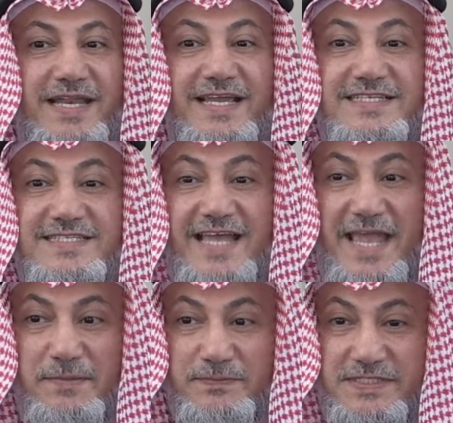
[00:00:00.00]
but it's
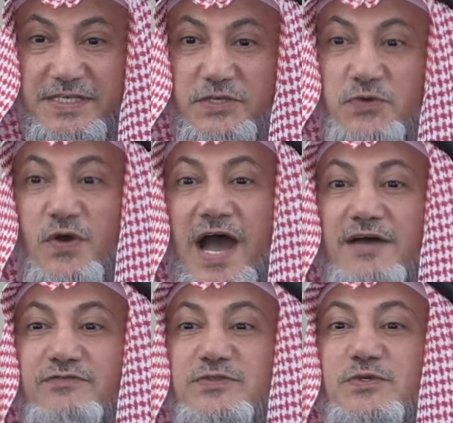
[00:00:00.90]
empty. You
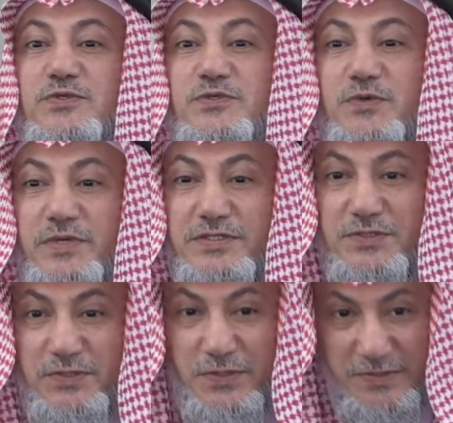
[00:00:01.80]
have to do
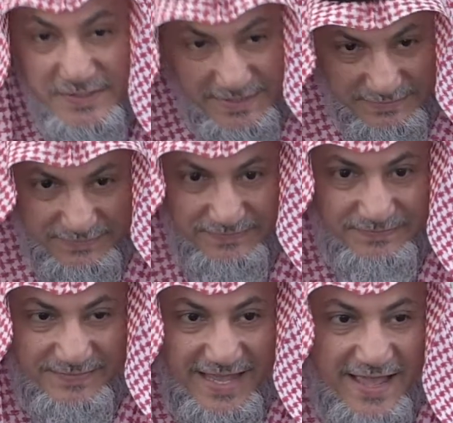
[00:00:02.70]
it yourself.
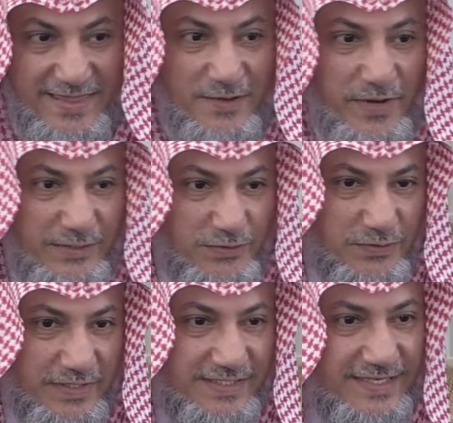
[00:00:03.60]
The way to
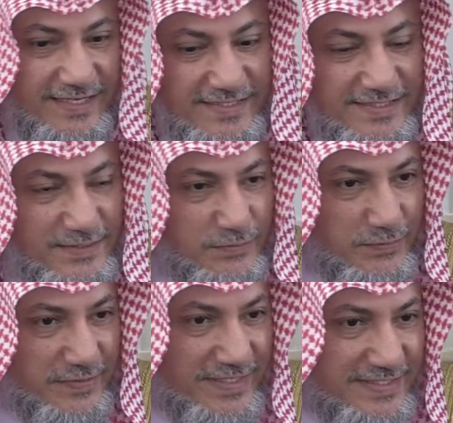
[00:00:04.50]
do it is
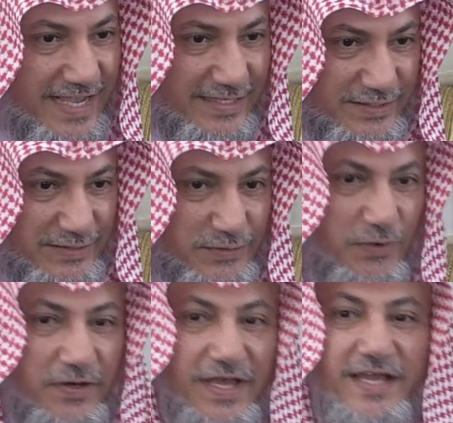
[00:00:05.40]
through these actions.
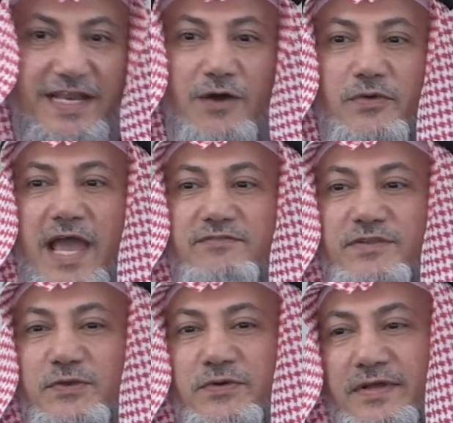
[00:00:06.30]
So now we have
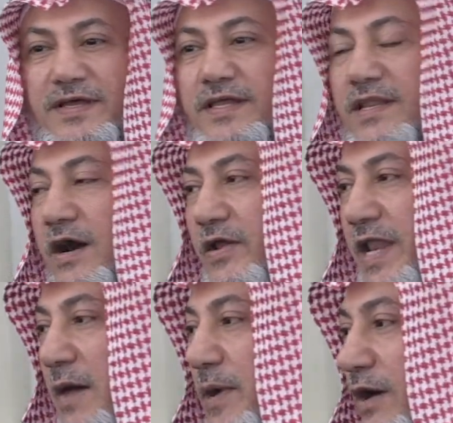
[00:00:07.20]

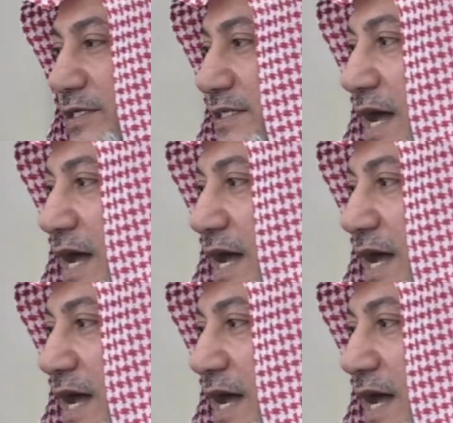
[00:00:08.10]
known about